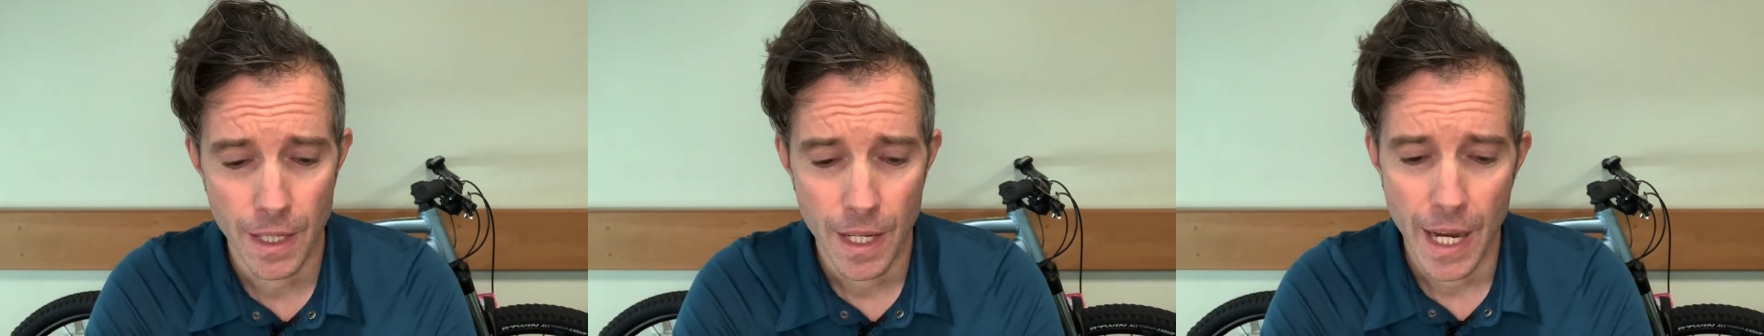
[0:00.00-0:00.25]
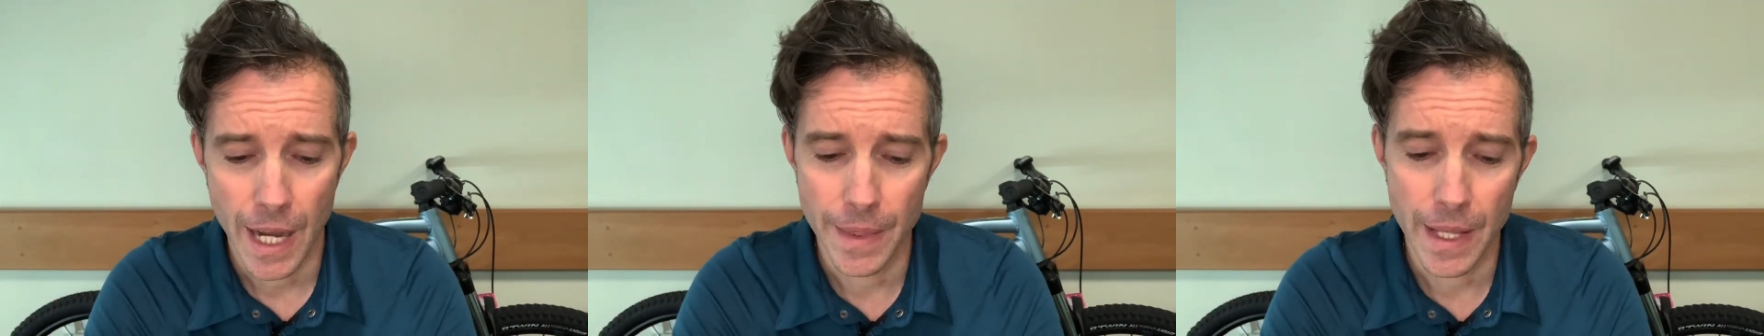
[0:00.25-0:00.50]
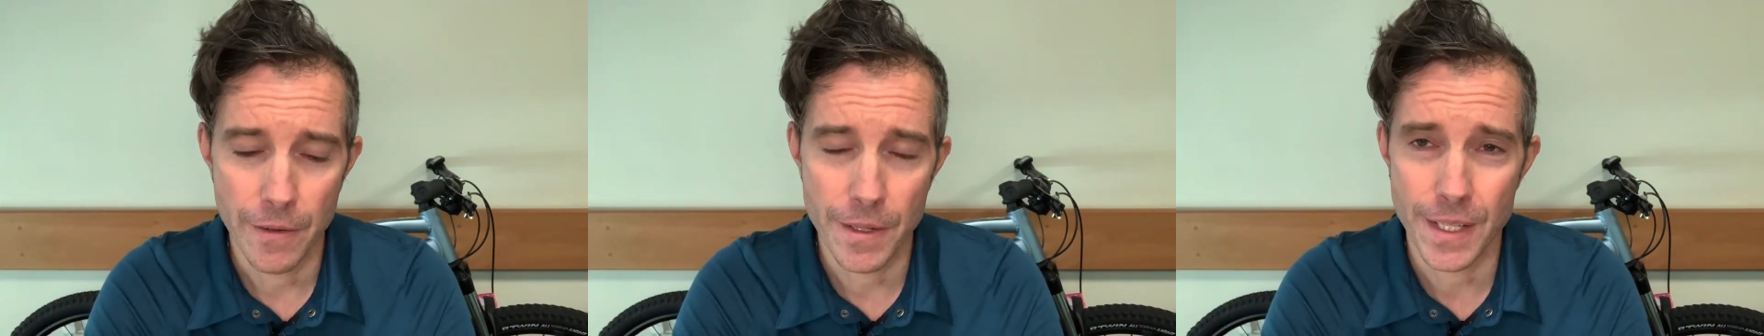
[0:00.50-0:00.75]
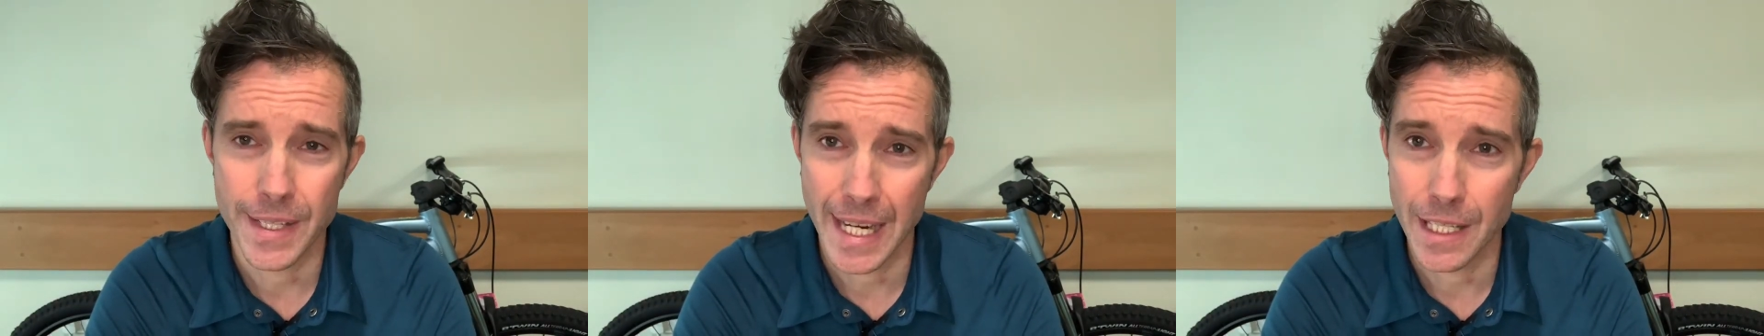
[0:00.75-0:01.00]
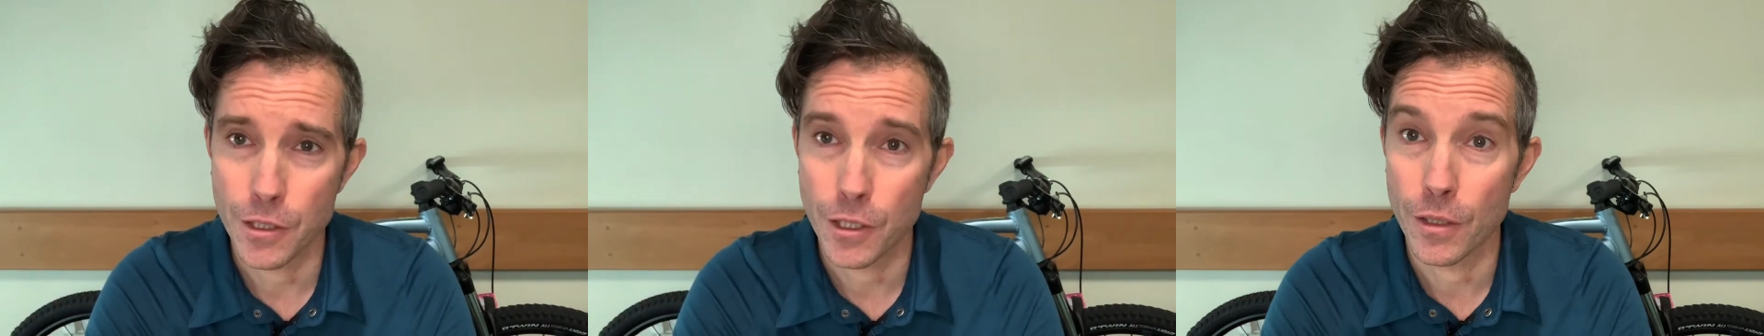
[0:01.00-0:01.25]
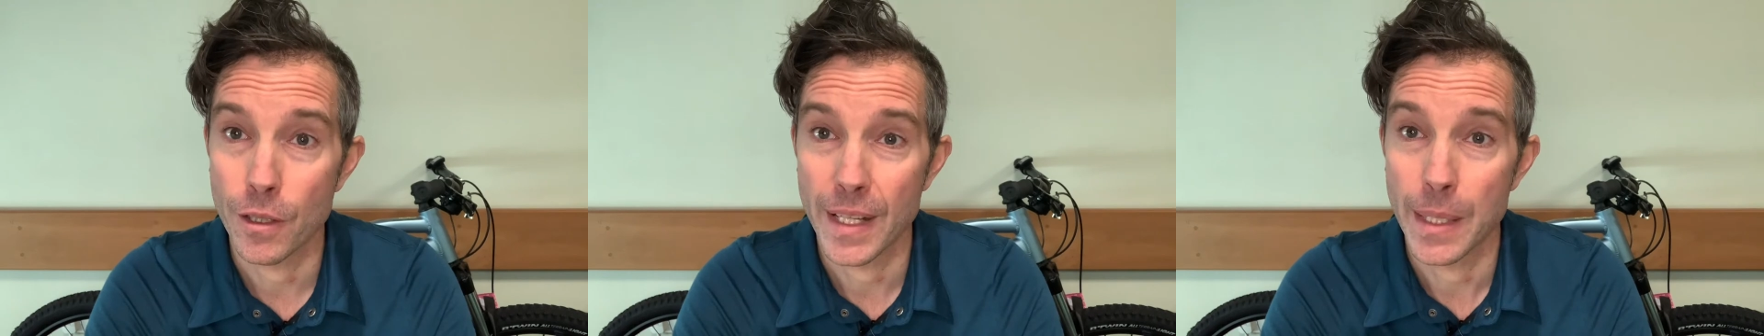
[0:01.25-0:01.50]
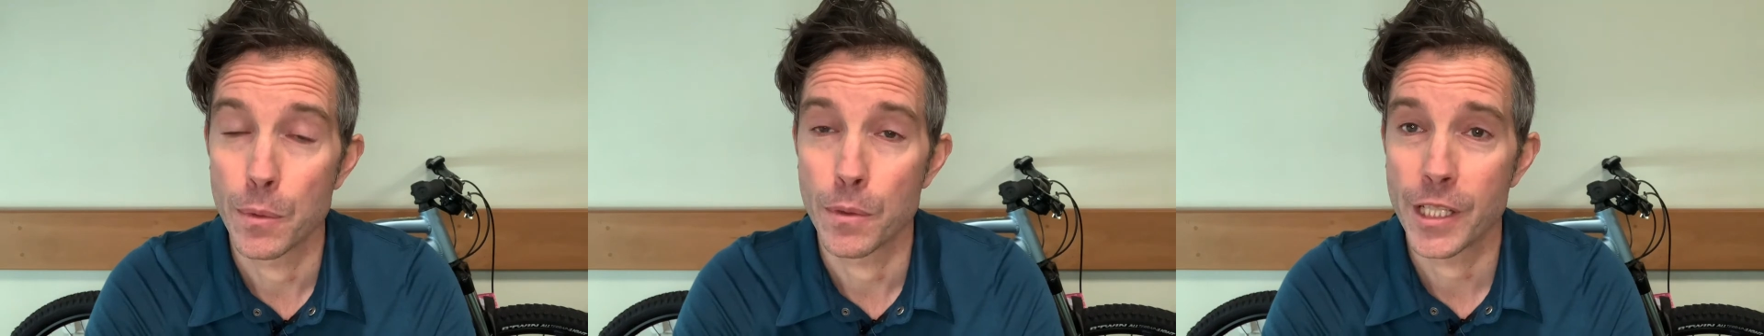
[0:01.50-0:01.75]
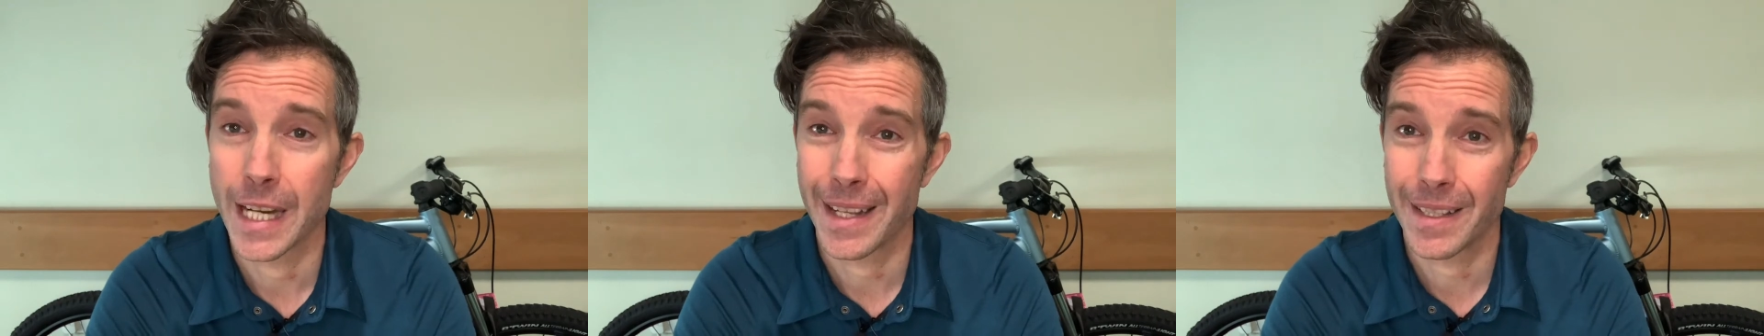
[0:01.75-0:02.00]
and there is a danger that they will
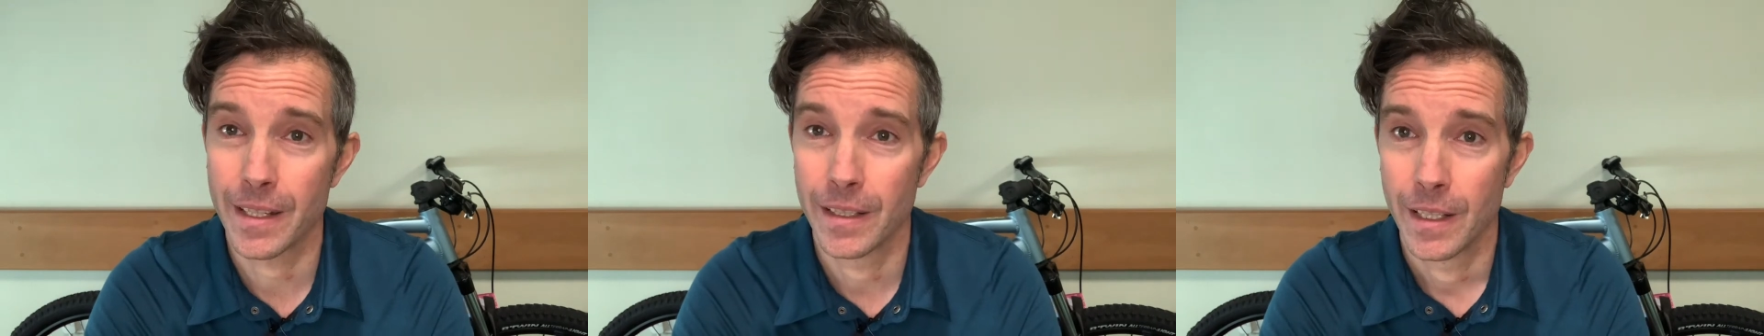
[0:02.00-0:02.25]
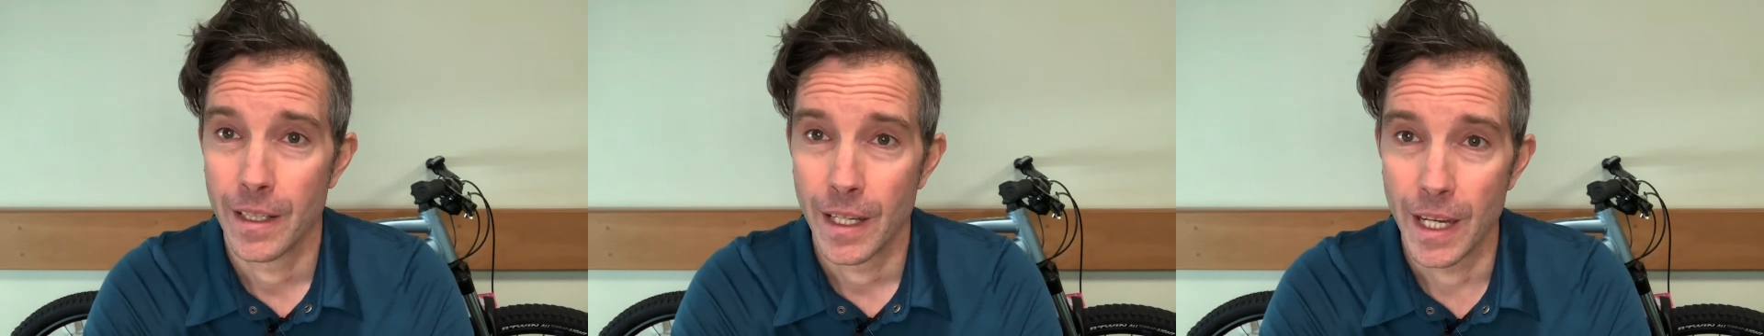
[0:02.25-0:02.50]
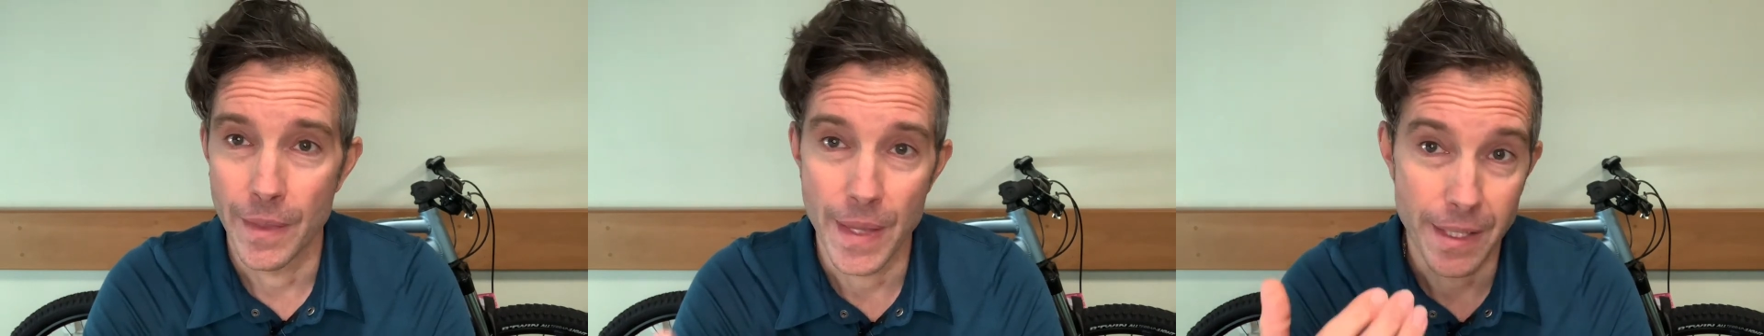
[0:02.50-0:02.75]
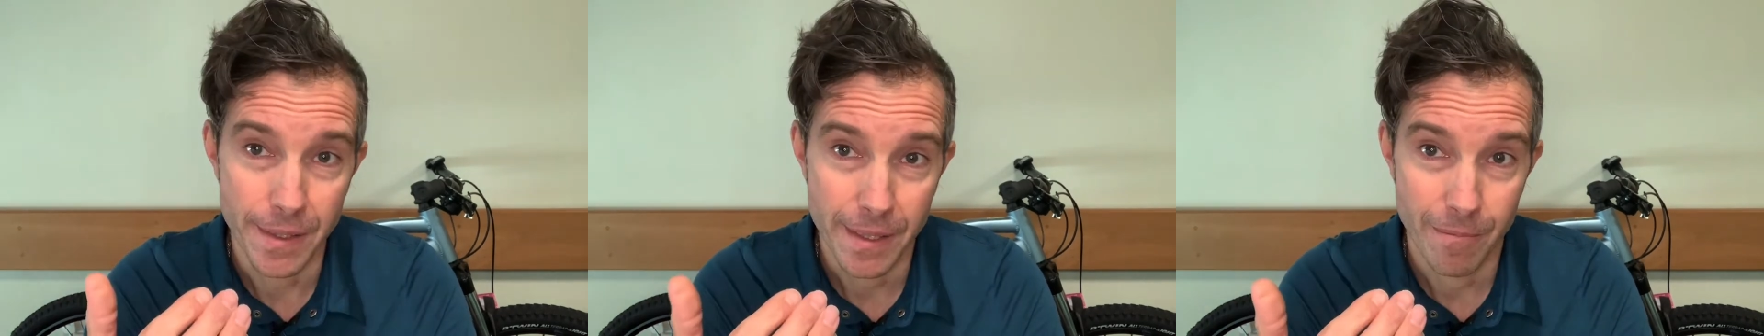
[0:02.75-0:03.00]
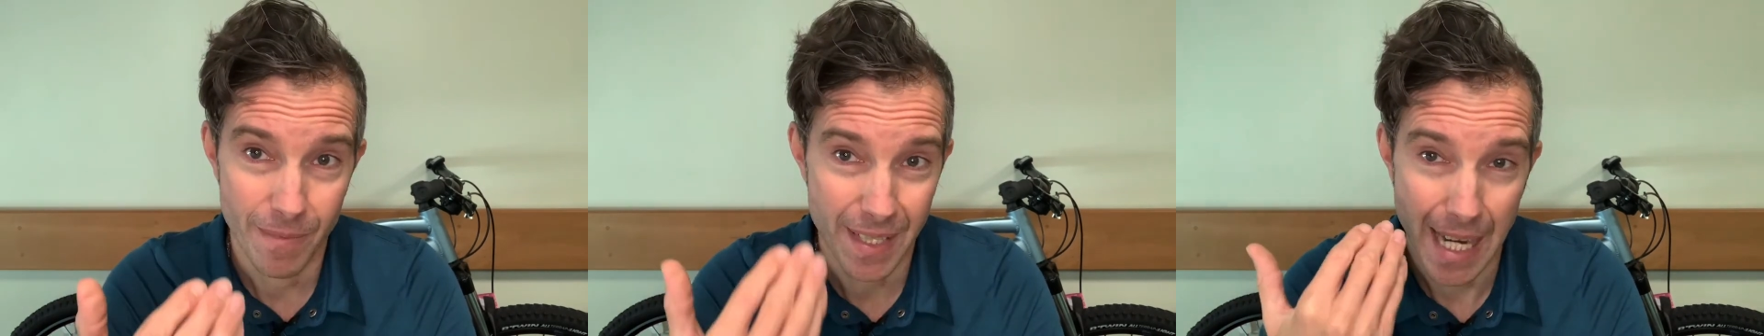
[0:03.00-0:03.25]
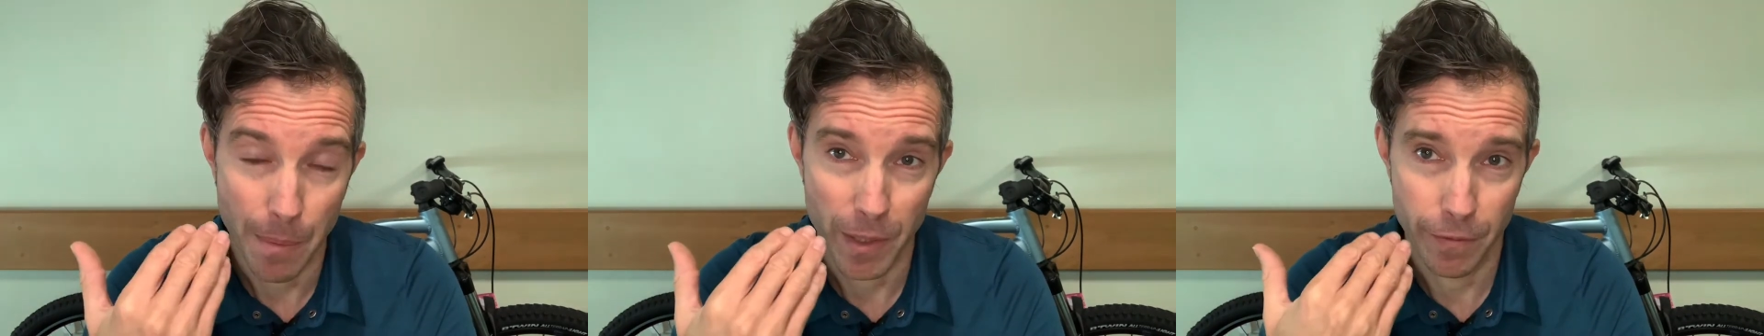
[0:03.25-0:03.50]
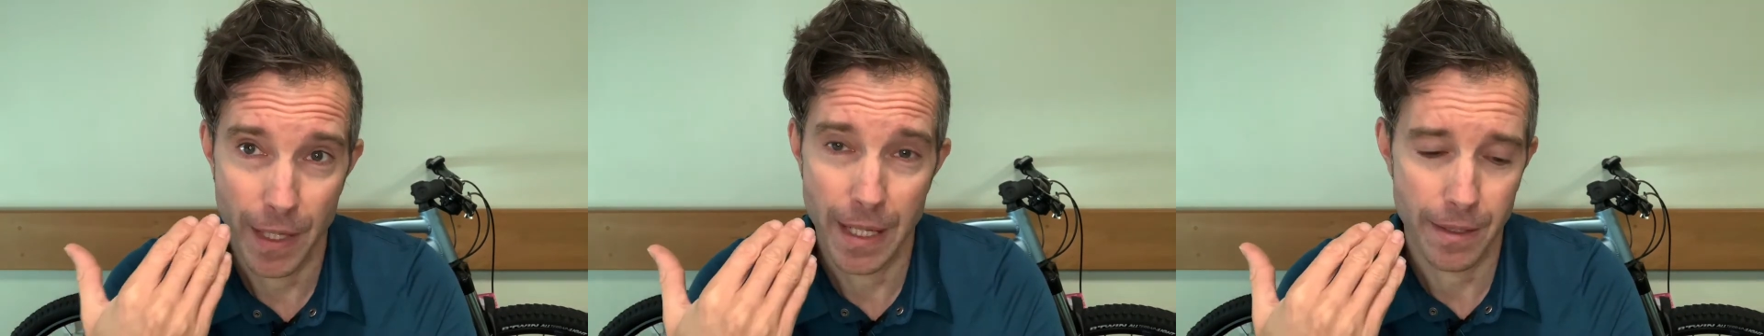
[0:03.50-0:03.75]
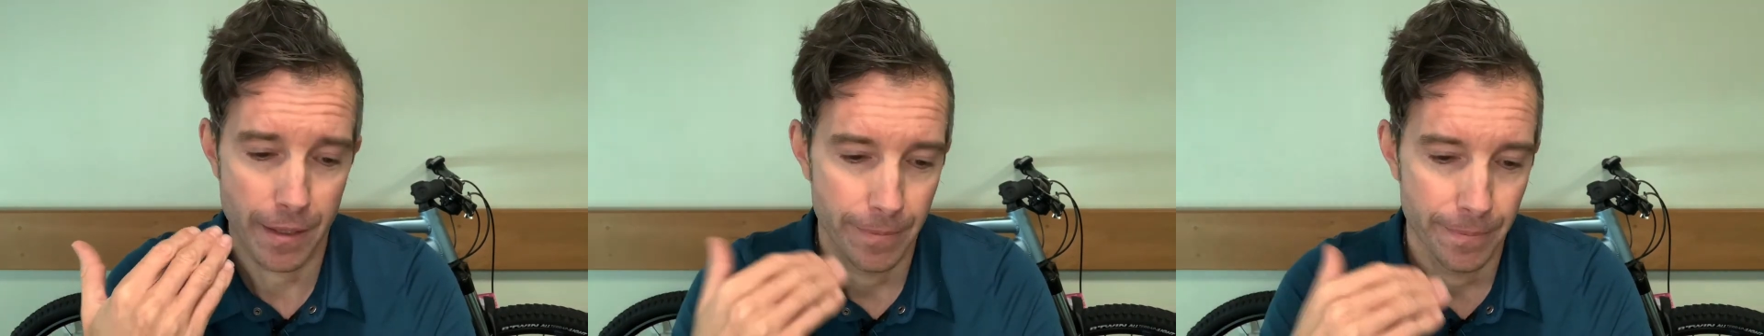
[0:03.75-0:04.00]
shatter and then stab your face